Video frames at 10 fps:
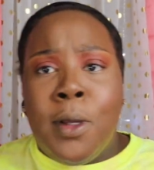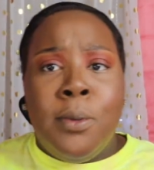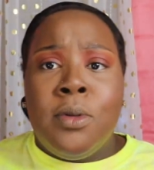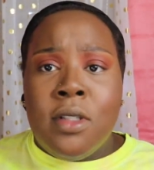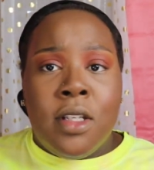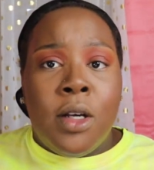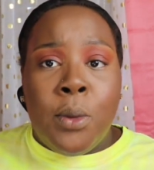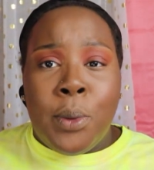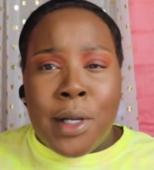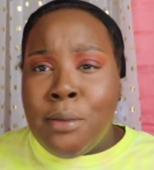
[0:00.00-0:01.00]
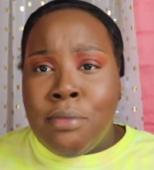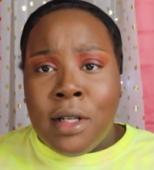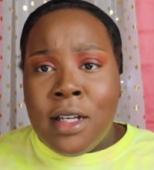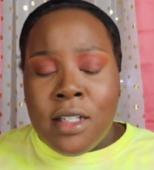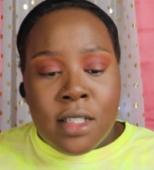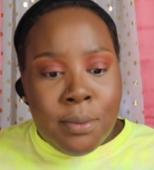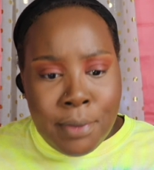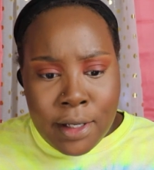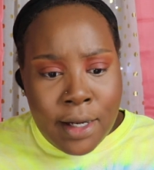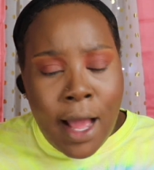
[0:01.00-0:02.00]
people still wear blush,
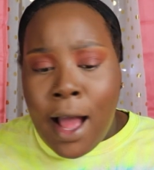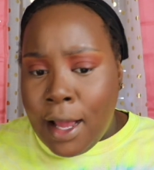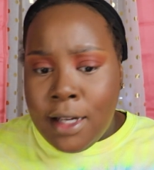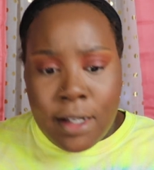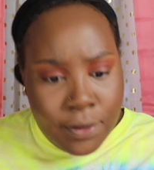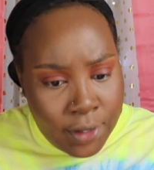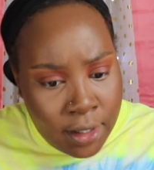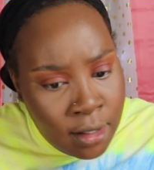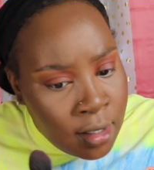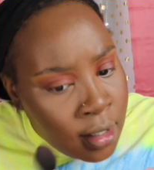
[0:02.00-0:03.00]
but I love it.